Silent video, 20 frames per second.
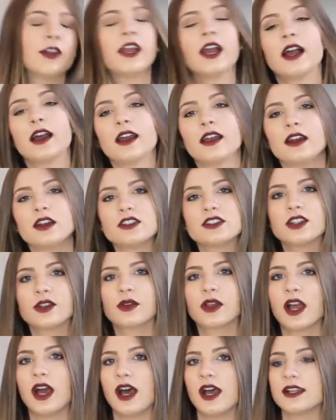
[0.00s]
Oh yeah, I
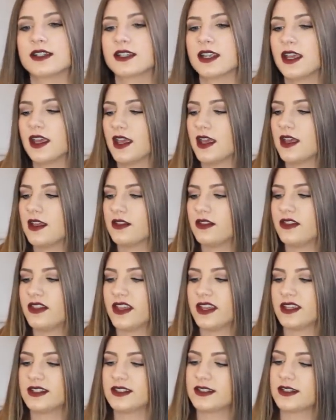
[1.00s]
also got
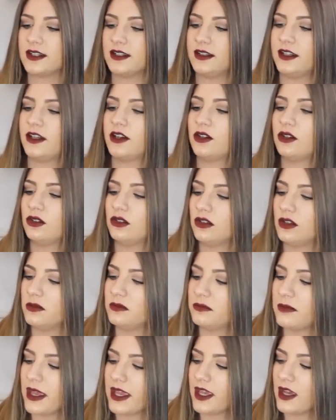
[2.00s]
this little
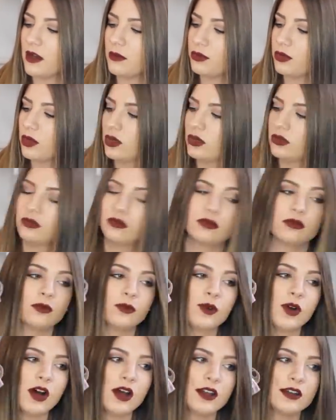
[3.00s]
makeup
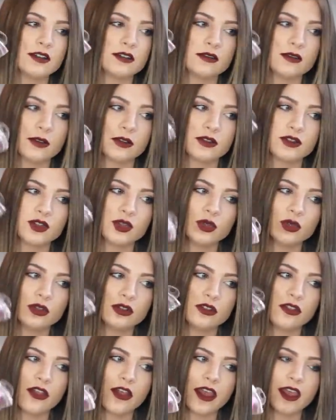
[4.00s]
wand
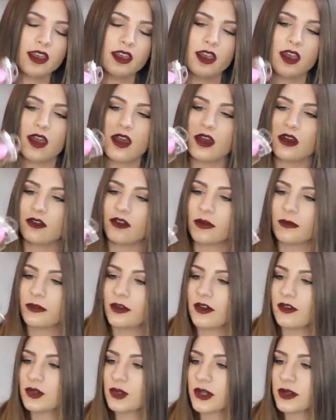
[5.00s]
tool thing from
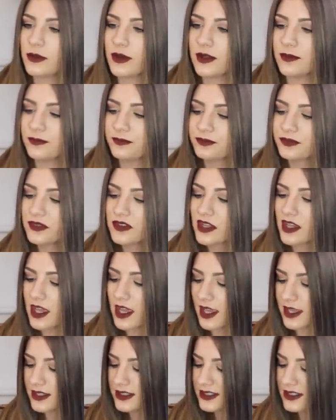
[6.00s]
Forever twenty-one.
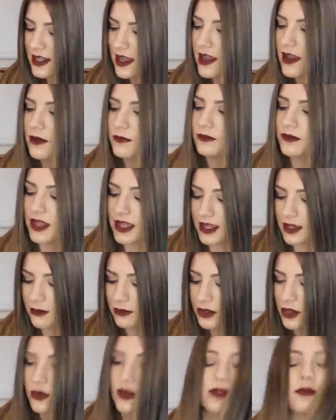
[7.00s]
It's um, like a
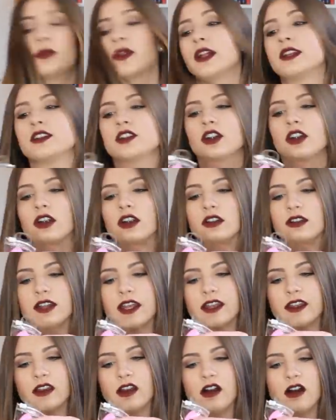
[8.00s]
beauty blender,
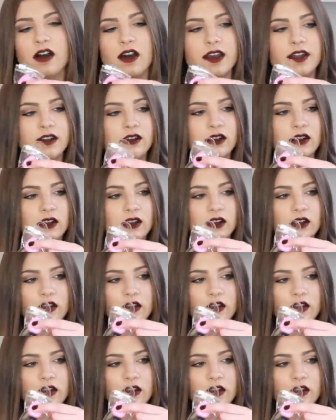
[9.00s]
like on